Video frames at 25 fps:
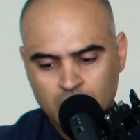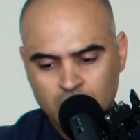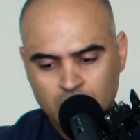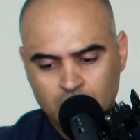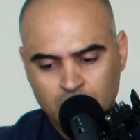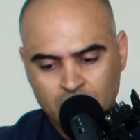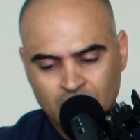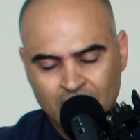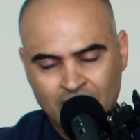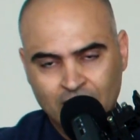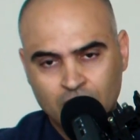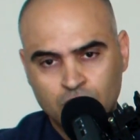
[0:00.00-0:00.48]

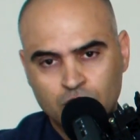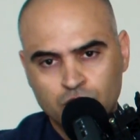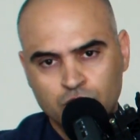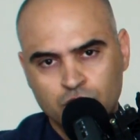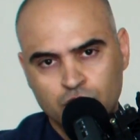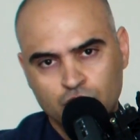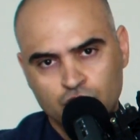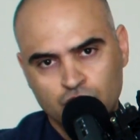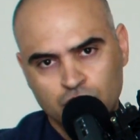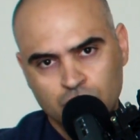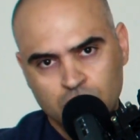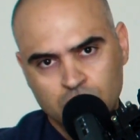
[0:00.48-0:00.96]
And
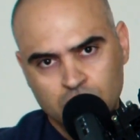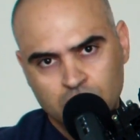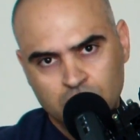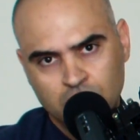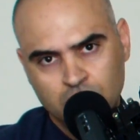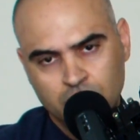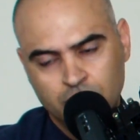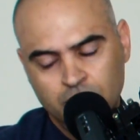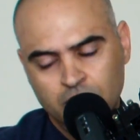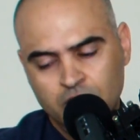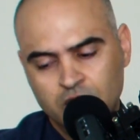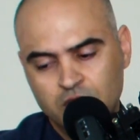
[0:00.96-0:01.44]
unconditional
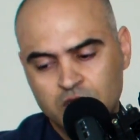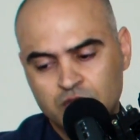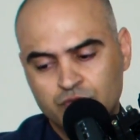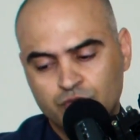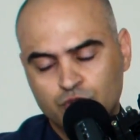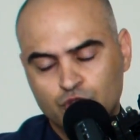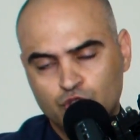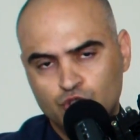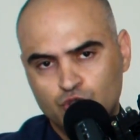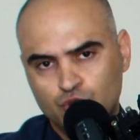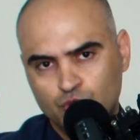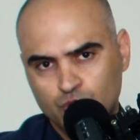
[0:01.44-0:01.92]
love is
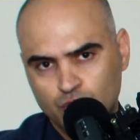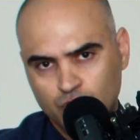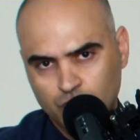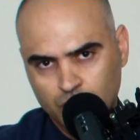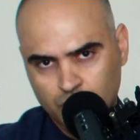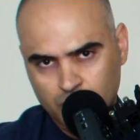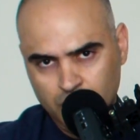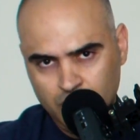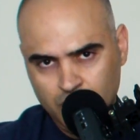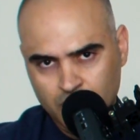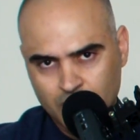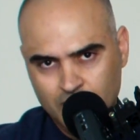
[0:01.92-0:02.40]
for
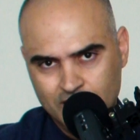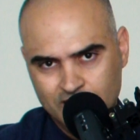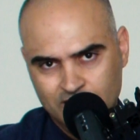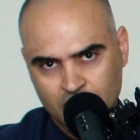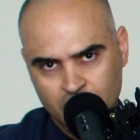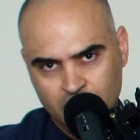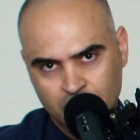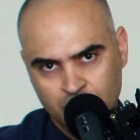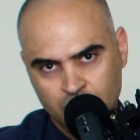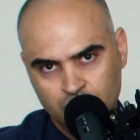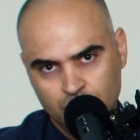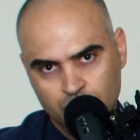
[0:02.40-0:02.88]
sure has
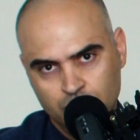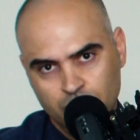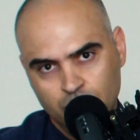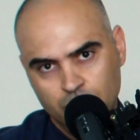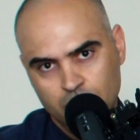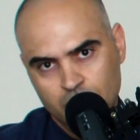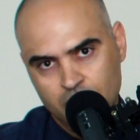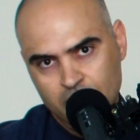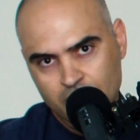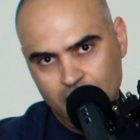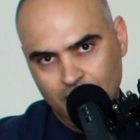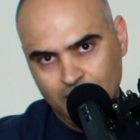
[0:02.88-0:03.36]
nothing to do
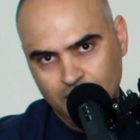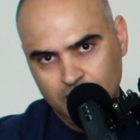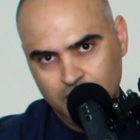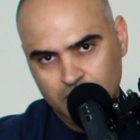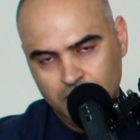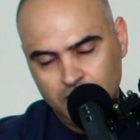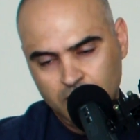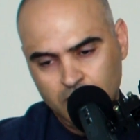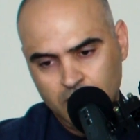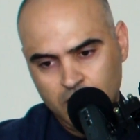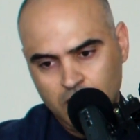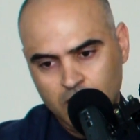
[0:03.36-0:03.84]
with
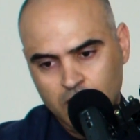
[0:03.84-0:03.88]
that.